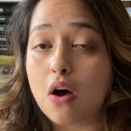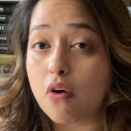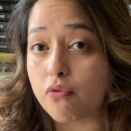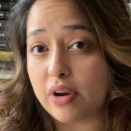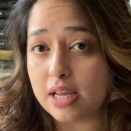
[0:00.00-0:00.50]

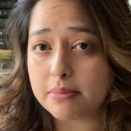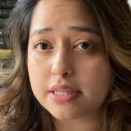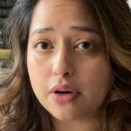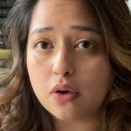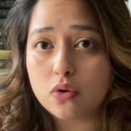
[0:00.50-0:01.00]
of reading
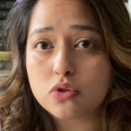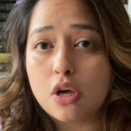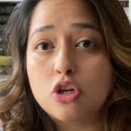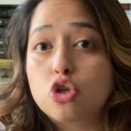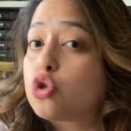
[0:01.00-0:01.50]
materials,
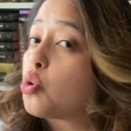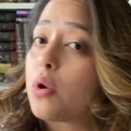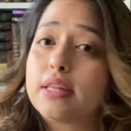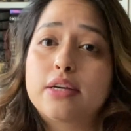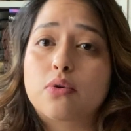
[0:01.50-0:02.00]

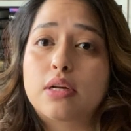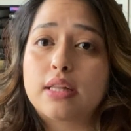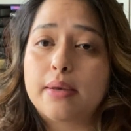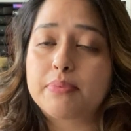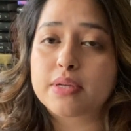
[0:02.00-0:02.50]
short little
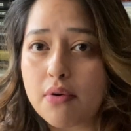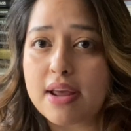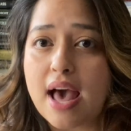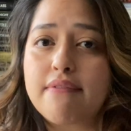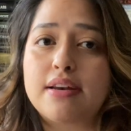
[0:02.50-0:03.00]
clips. They already
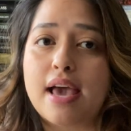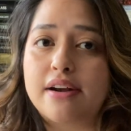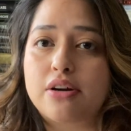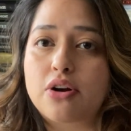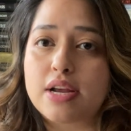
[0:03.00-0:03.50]
have an
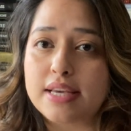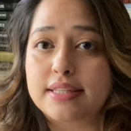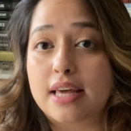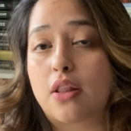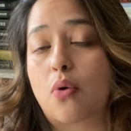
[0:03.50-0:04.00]
editor
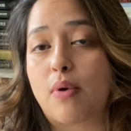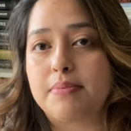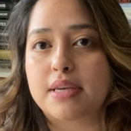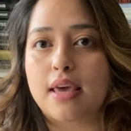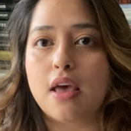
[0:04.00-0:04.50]
inside their
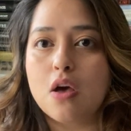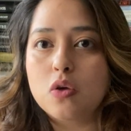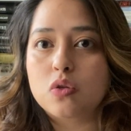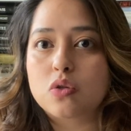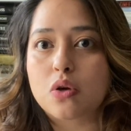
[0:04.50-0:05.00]
website,
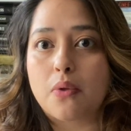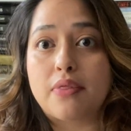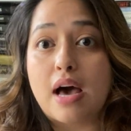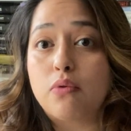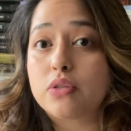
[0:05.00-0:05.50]
so
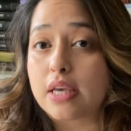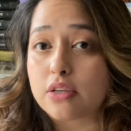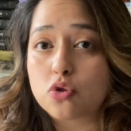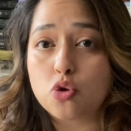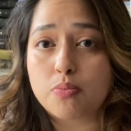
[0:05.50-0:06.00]
that was like
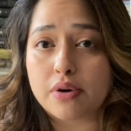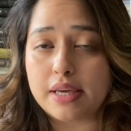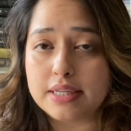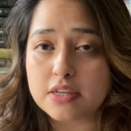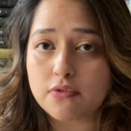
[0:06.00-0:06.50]
super
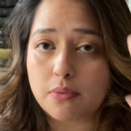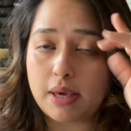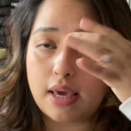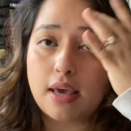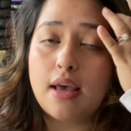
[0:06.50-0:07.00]
easy for
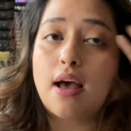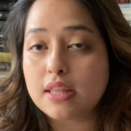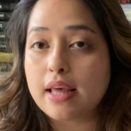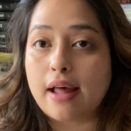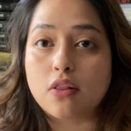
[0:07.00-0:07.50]
me.
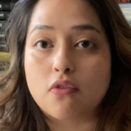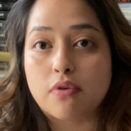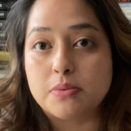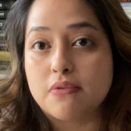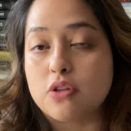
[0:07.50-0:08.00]
Anything I learned
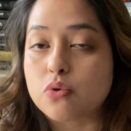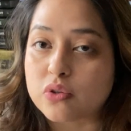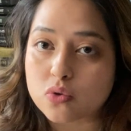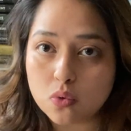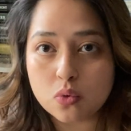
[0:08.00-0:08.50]
from W3
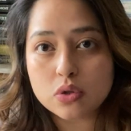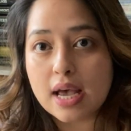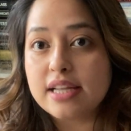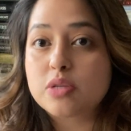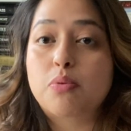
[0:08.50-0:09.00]
schools,
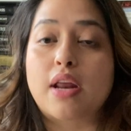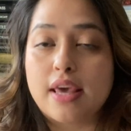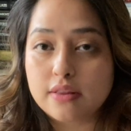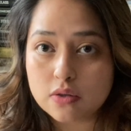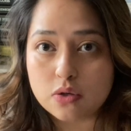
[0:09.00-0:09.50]
I just put it
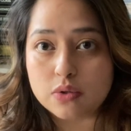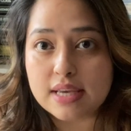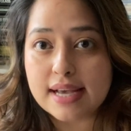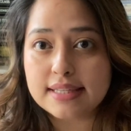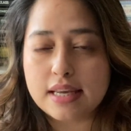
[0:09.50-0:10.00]
into
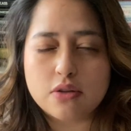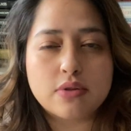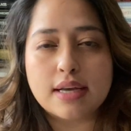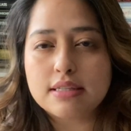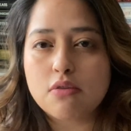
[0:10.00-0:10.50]
Udacity.
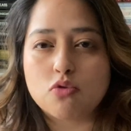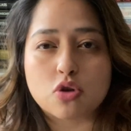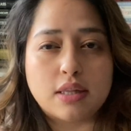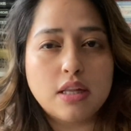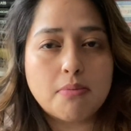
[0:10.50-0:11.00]
Udacity was
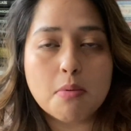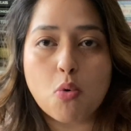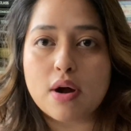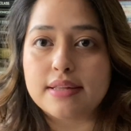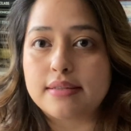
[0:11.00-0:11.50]
a little bit
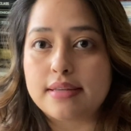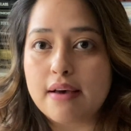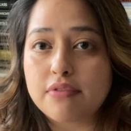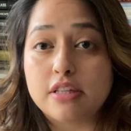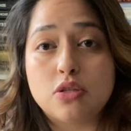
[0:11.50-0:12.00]
more in
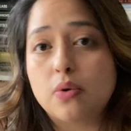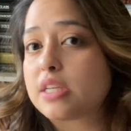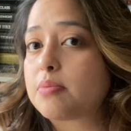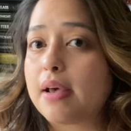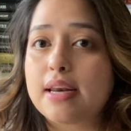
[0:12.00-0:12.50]
depth. They do
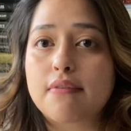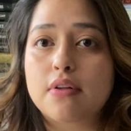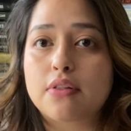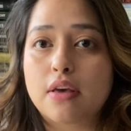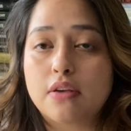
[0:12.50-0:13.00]
explain
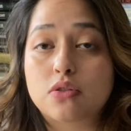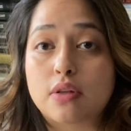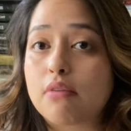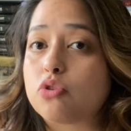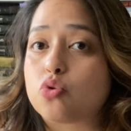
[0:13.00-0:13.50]
everything, so
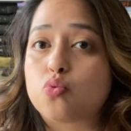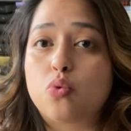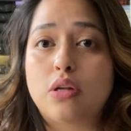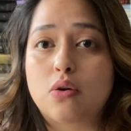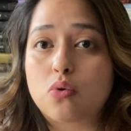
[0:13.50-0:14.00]
that was
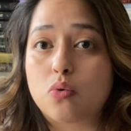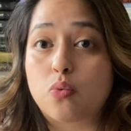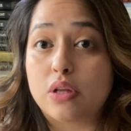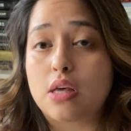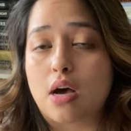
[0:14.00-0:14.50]
really cool,
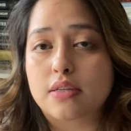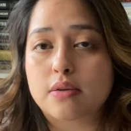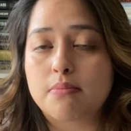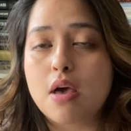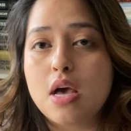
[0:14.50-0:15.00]
really awesome.